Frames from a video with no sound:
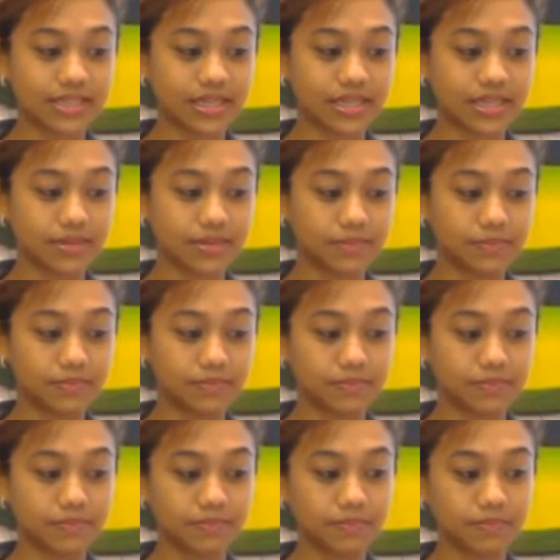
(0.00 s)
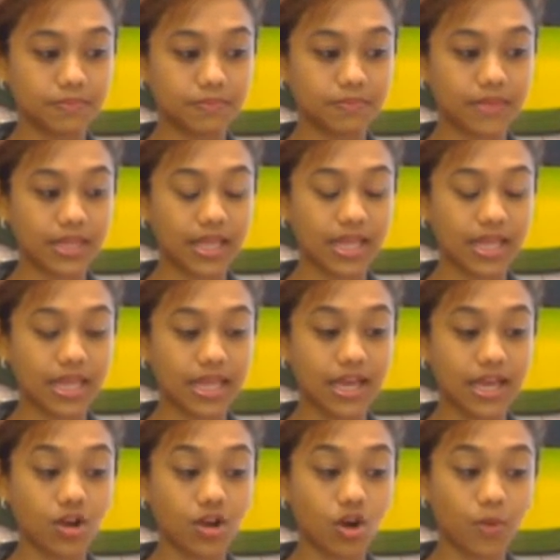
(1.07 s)

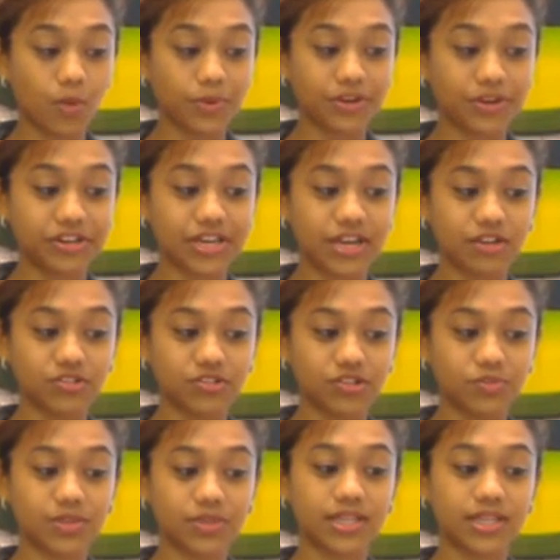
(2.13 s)
a corporate announcement.